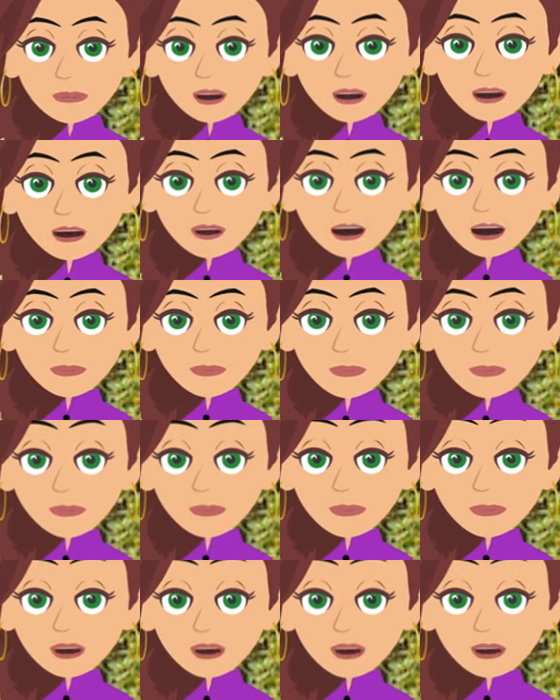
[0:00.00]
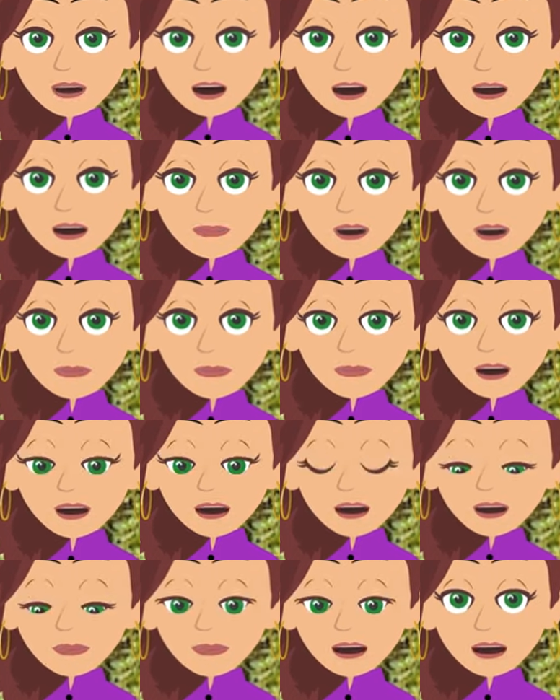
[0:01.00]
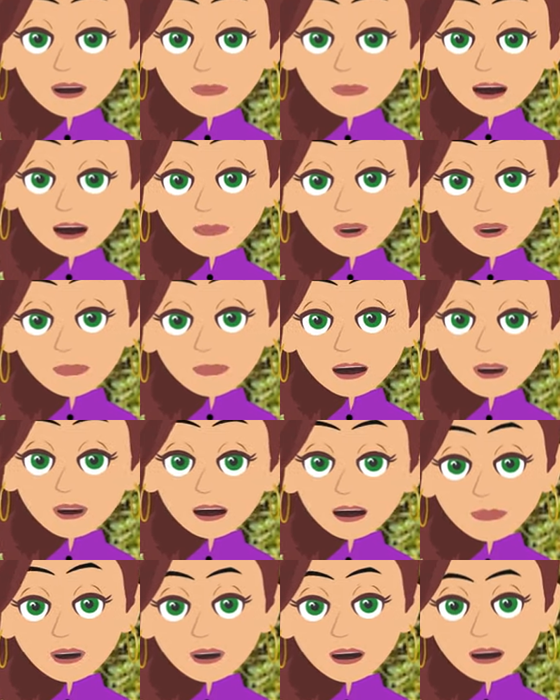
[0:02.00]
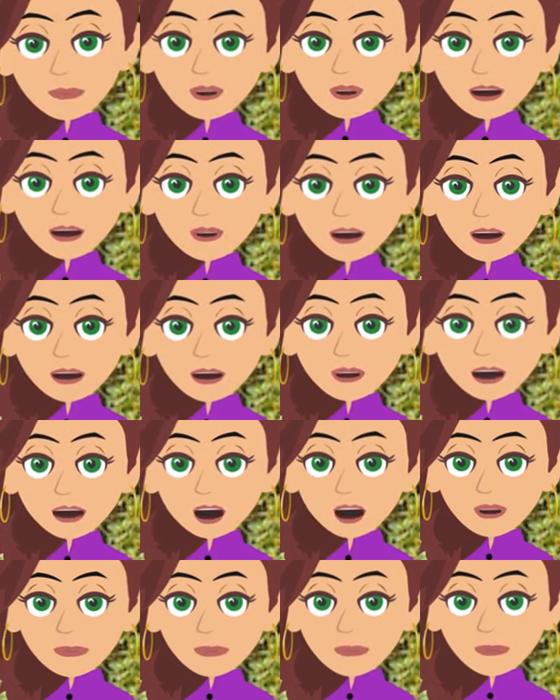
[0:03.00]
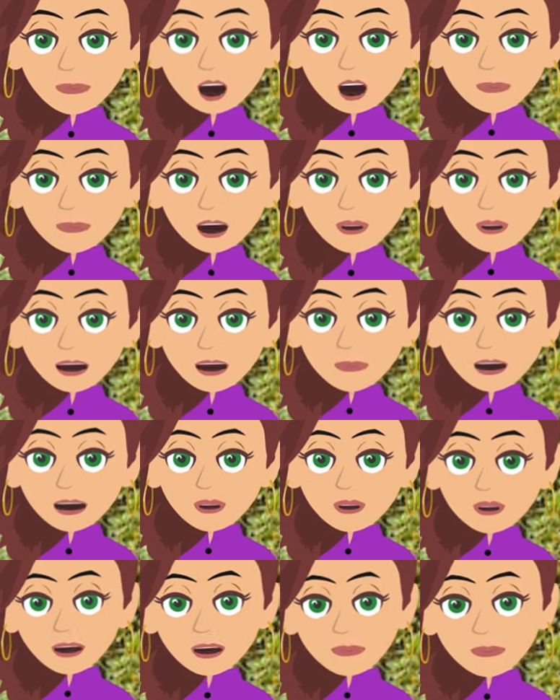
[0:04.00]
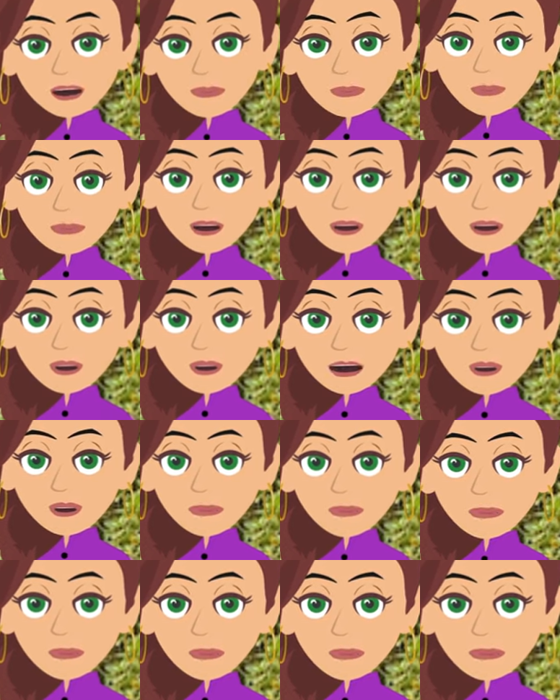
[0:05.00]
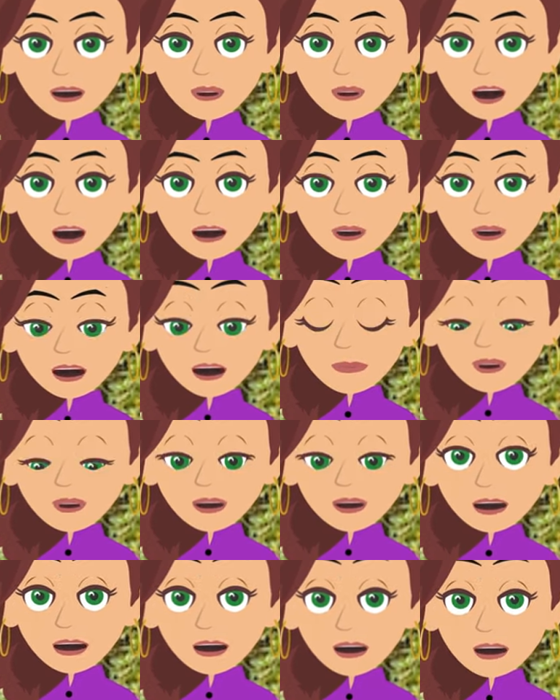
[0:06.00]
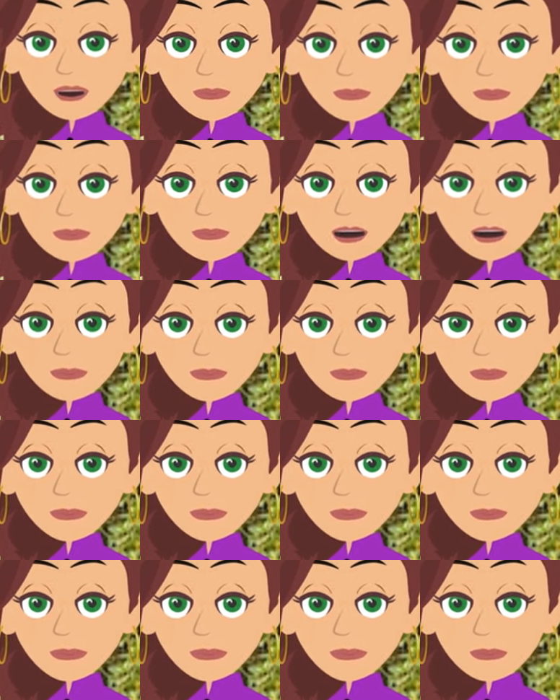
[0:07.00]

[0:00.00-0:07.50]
feel like someone else's fault and it doesn't feel like anything going wrong. It feels like an opportunity to really acknowledge how